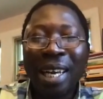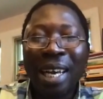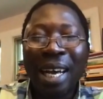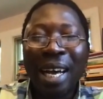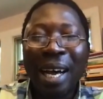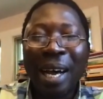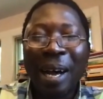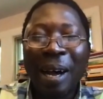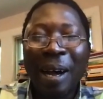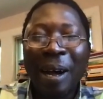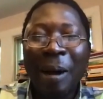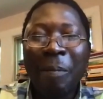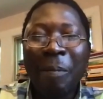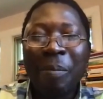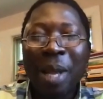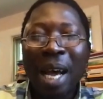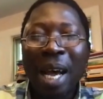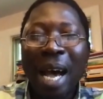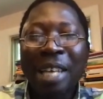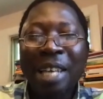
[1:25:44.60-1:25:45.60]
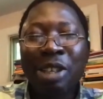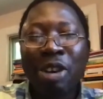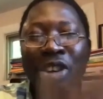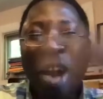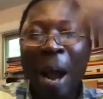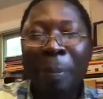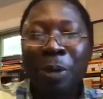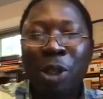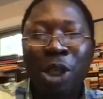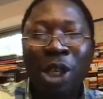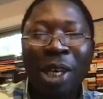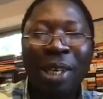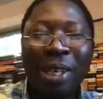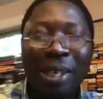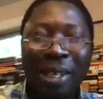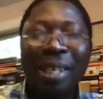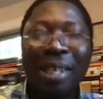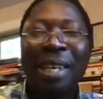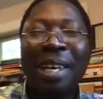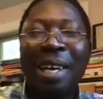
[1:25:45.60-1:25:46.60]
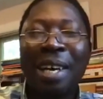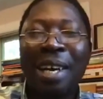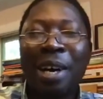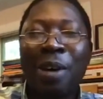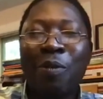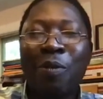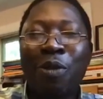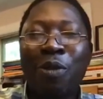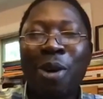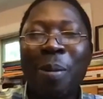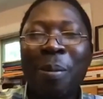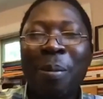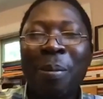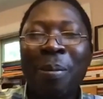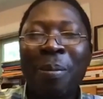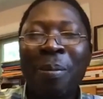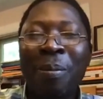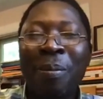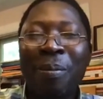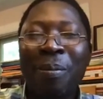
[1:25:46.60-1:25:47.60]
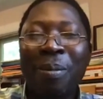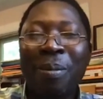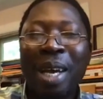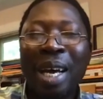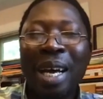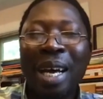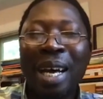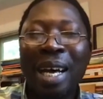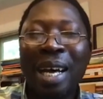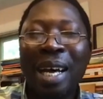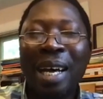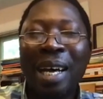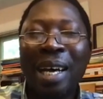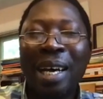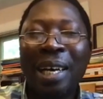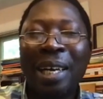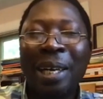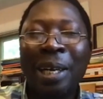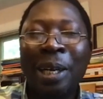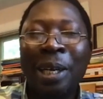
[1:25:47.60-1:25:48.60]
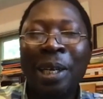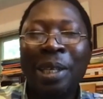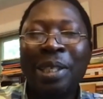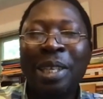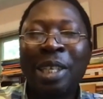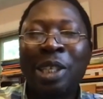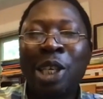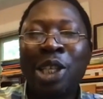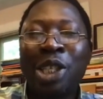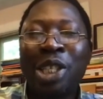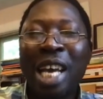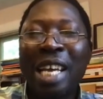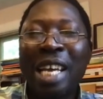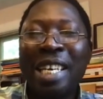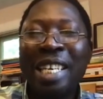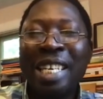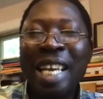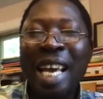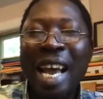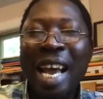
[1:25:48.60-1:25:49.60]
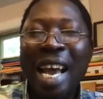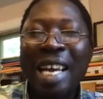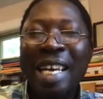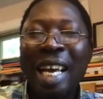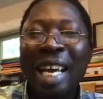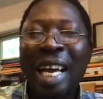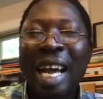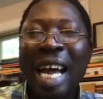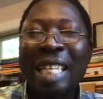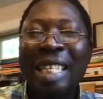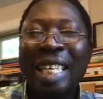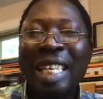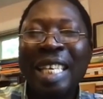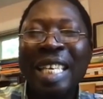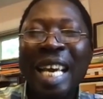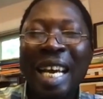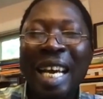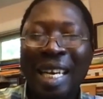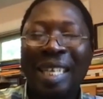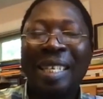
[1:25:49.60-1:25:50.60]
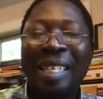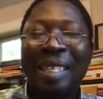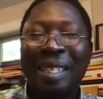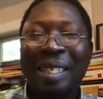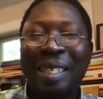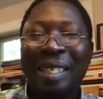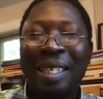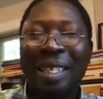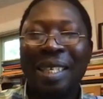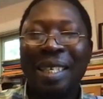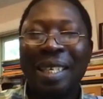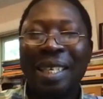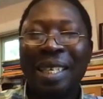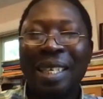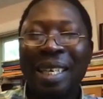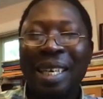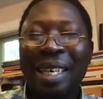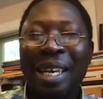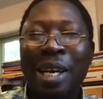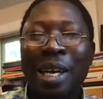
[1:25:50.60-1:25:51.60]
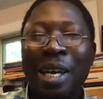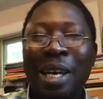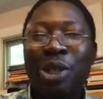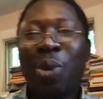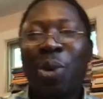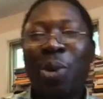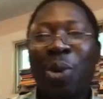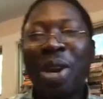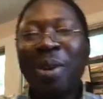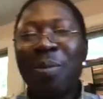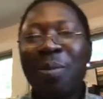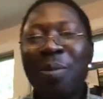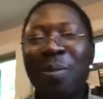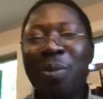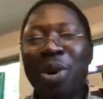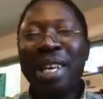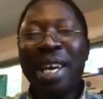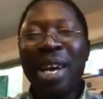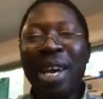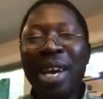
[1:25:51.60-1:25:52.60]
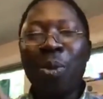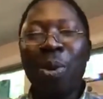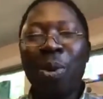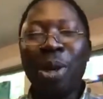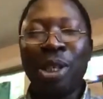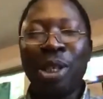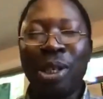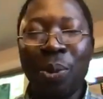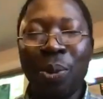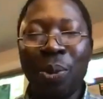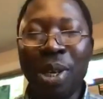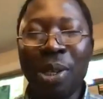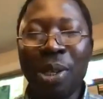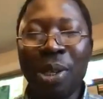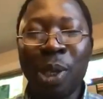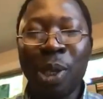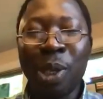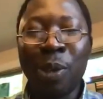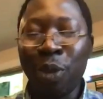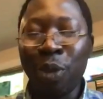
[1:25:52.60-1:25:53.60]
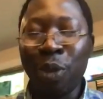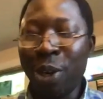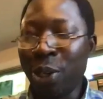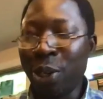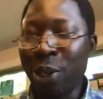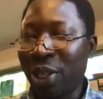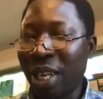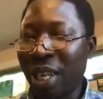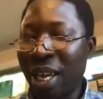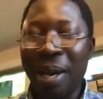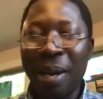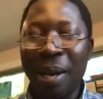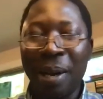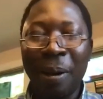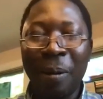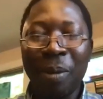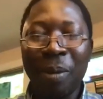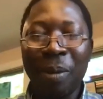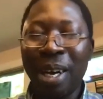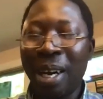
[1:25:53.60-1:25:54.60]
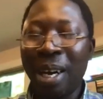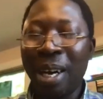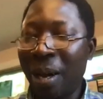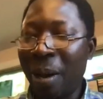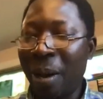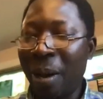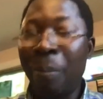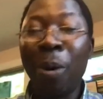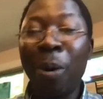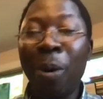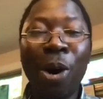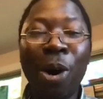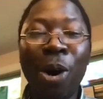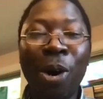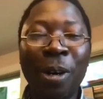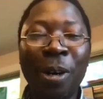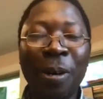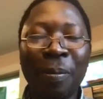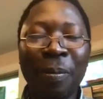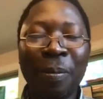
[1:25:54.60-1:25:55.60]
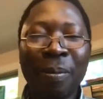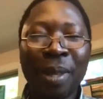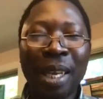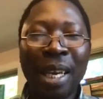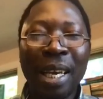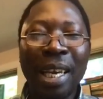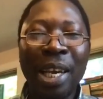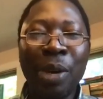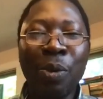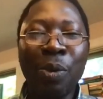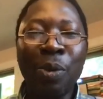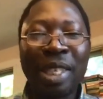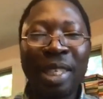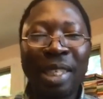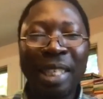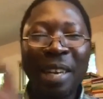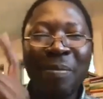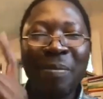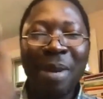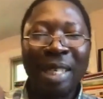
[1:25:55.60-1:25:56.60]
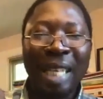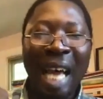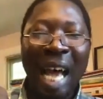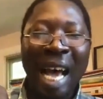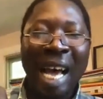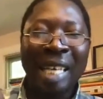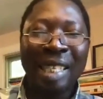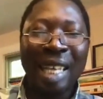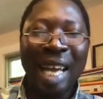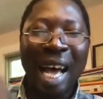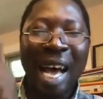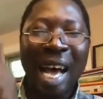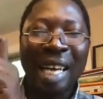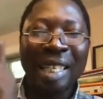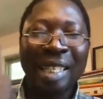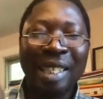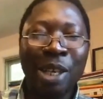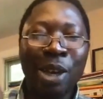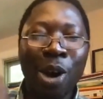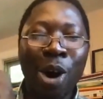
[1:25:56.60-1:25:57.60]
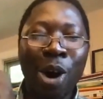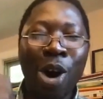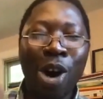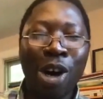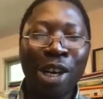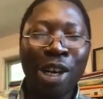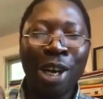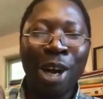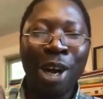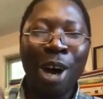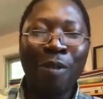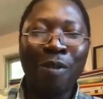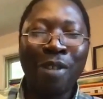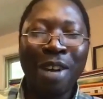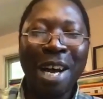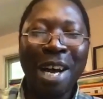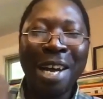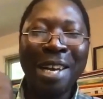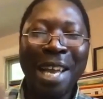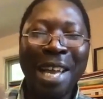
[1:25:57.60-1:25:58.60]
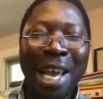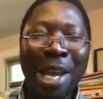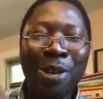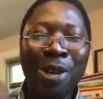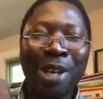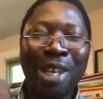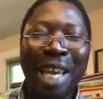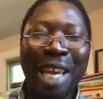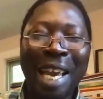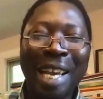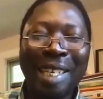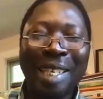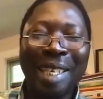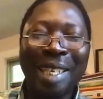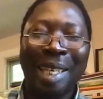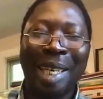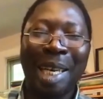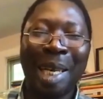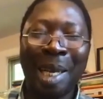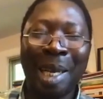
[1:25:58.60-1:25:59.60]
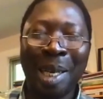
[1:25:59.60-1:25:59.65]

uh, as a rupture from uh, the Tijaniya and the Khadriya. So when the Muridiyya was, was, was first uh, uh born, it was stigmatized as the order of the uneducated.